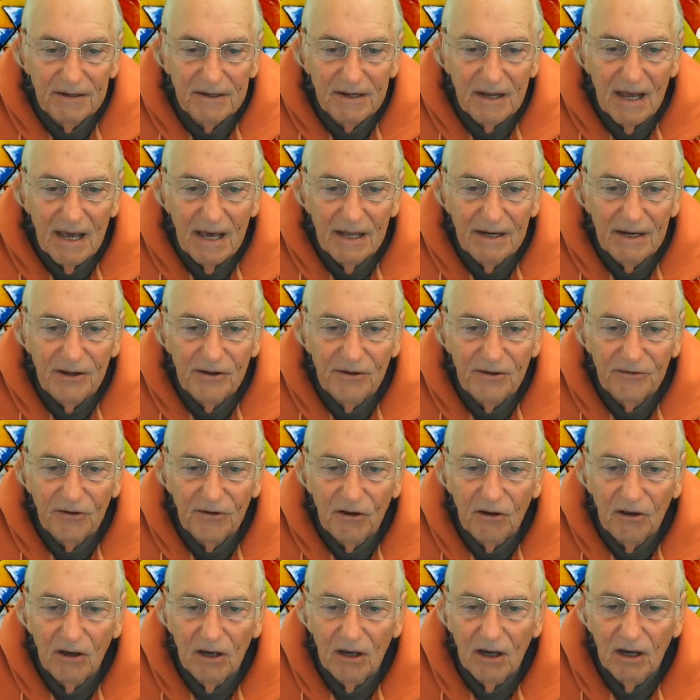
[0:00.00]
and is
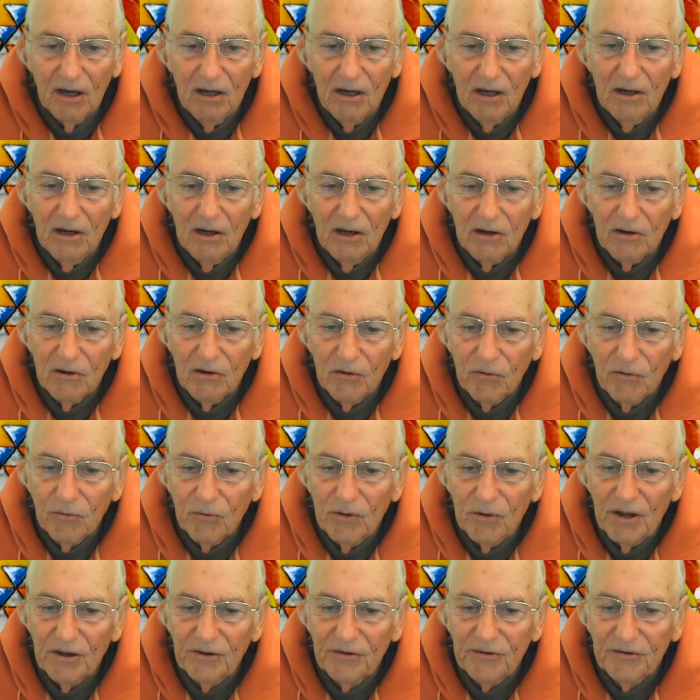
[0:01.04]

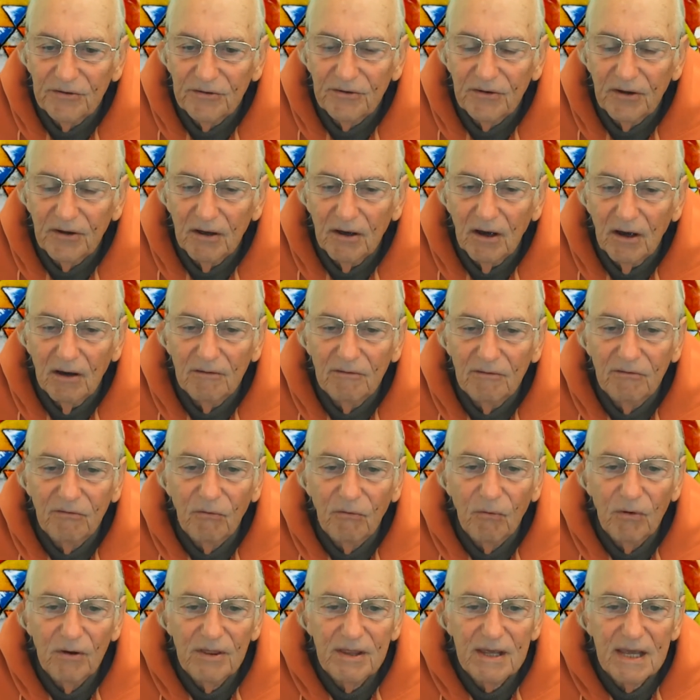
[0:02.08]
grist
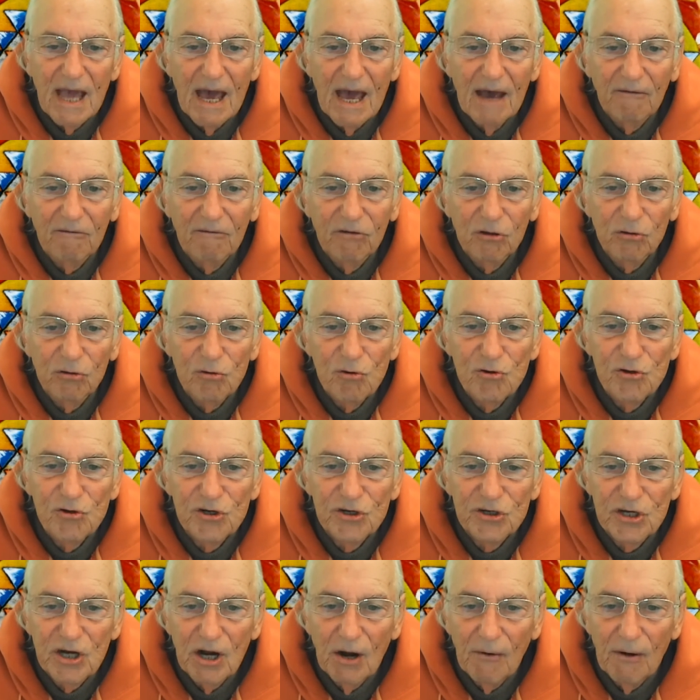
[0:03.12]
for the
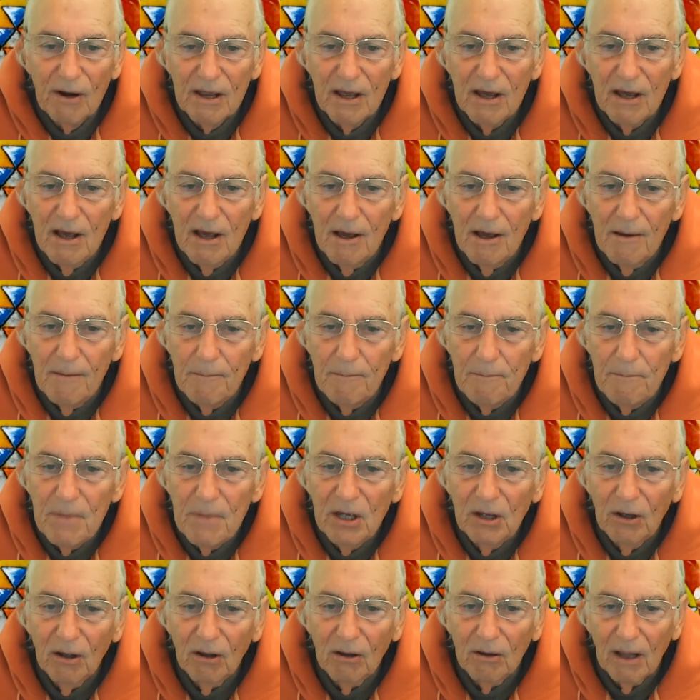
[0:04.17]
evolutionary
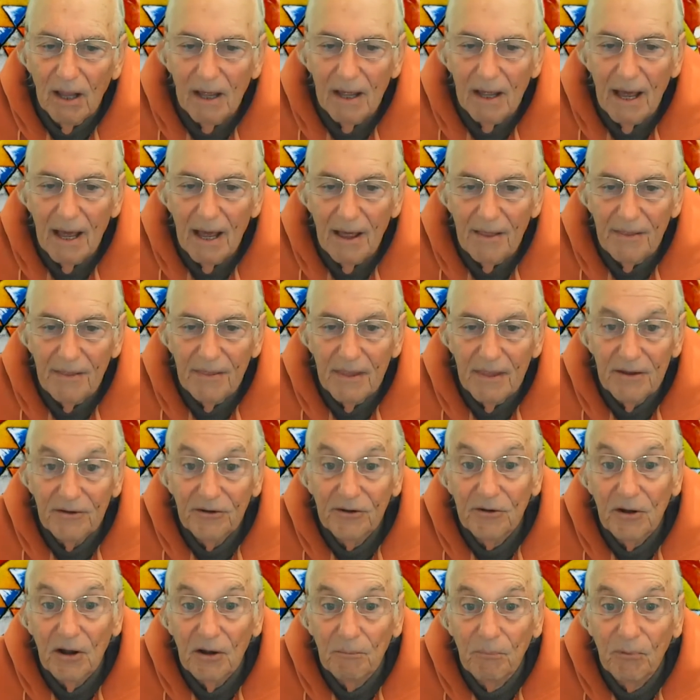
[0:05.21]
mill, and
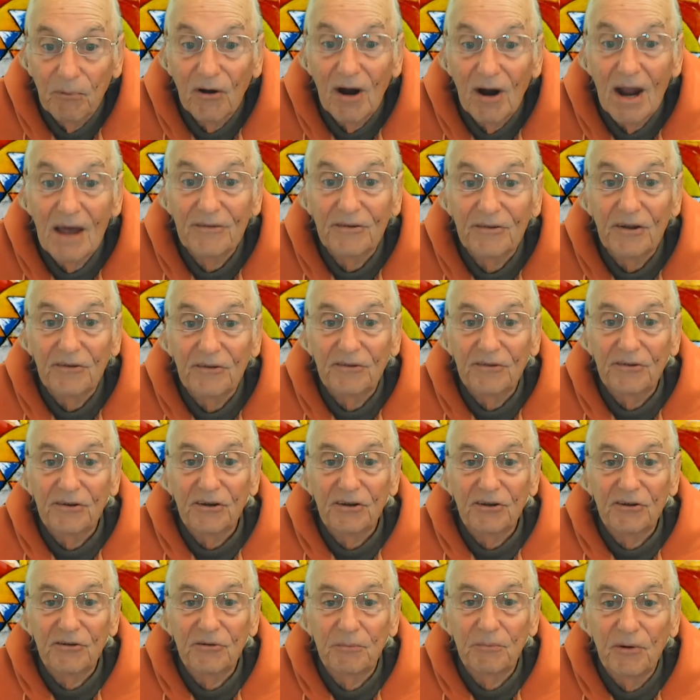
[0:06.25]
this presence
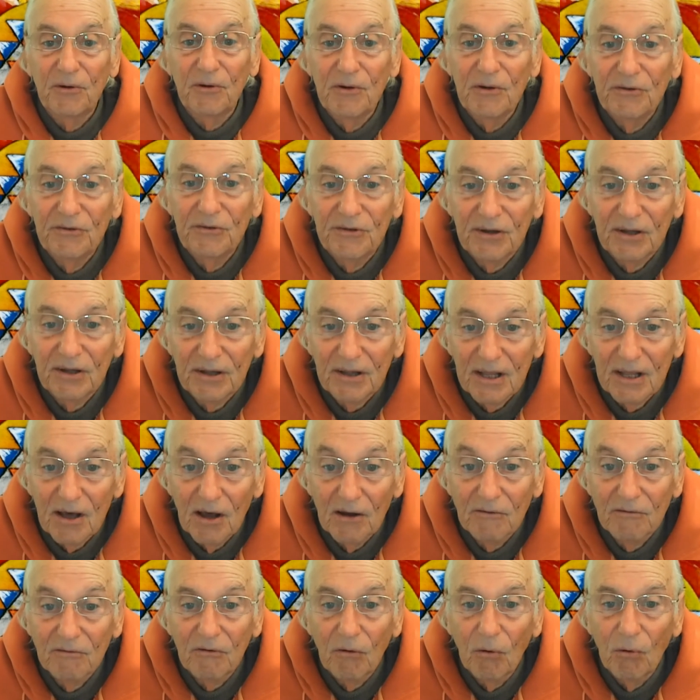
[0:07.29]
experiencing the
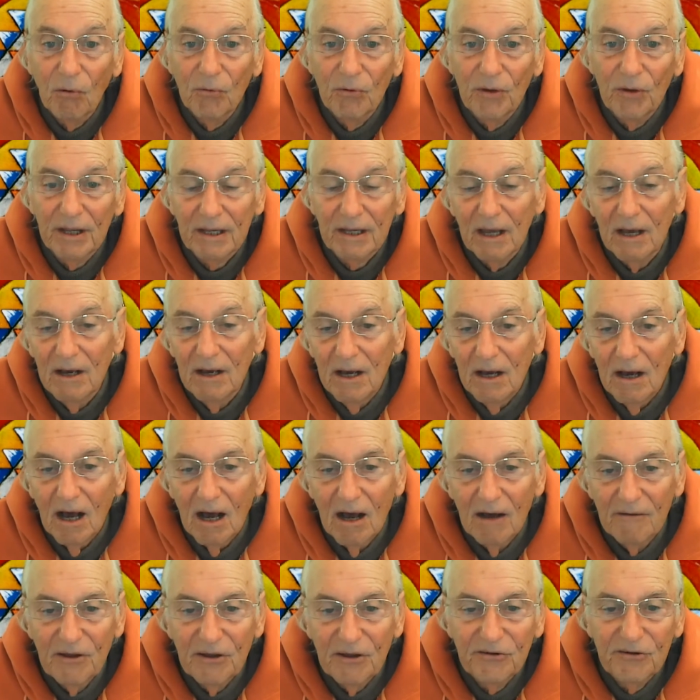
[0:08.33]
unfolding
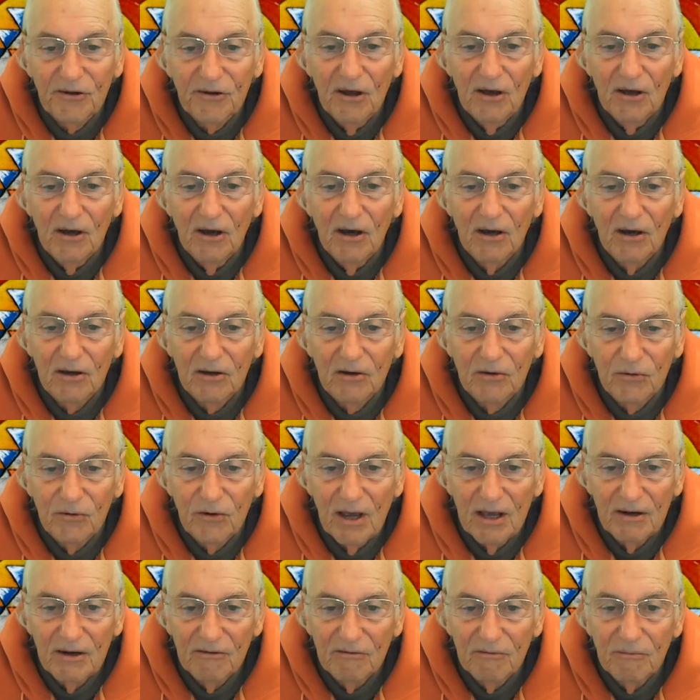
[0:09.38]
of its
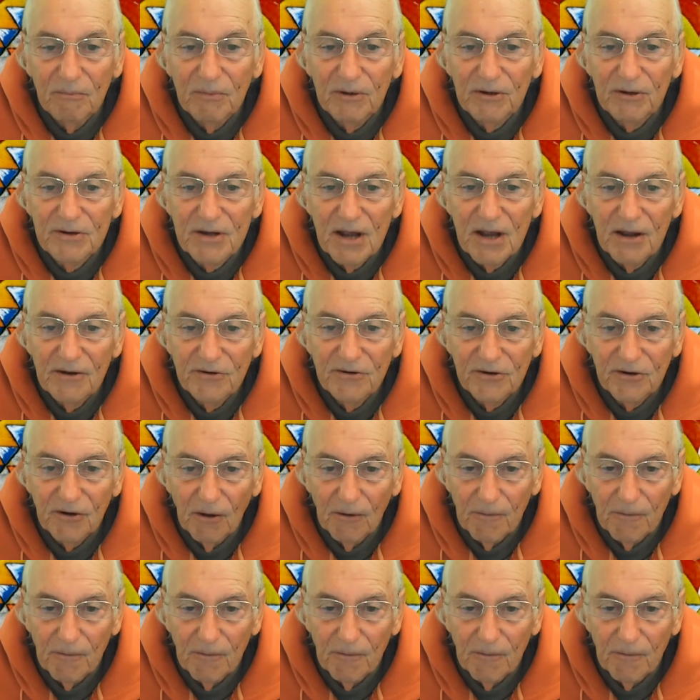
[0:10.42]
creative potential.